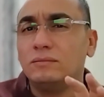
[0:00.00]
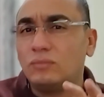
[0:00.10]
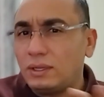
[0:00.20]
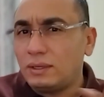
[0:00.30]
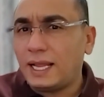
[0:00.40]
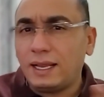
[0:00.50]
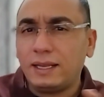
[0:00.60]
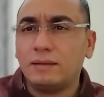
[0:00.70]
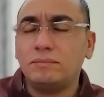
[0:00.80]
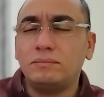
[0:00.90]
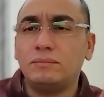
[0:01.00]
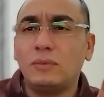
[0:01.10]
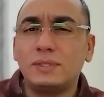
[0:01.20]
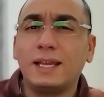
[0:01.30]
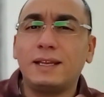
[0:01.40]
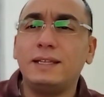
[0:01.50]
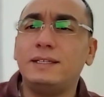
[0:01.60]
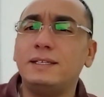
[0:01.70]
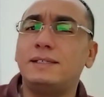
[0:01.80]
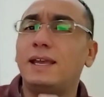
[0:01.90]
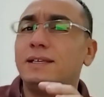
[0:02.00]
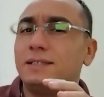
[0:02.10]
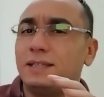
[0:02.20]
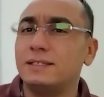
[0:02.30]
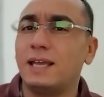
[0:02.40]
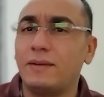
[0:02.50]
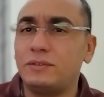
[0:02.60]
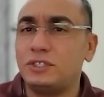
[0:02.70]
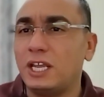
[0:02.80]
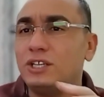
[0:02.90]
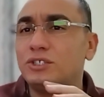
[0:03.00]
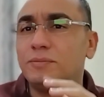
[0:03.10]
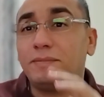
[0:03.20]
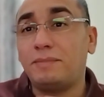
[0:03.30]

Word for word: Well, like most likely these days things have changed,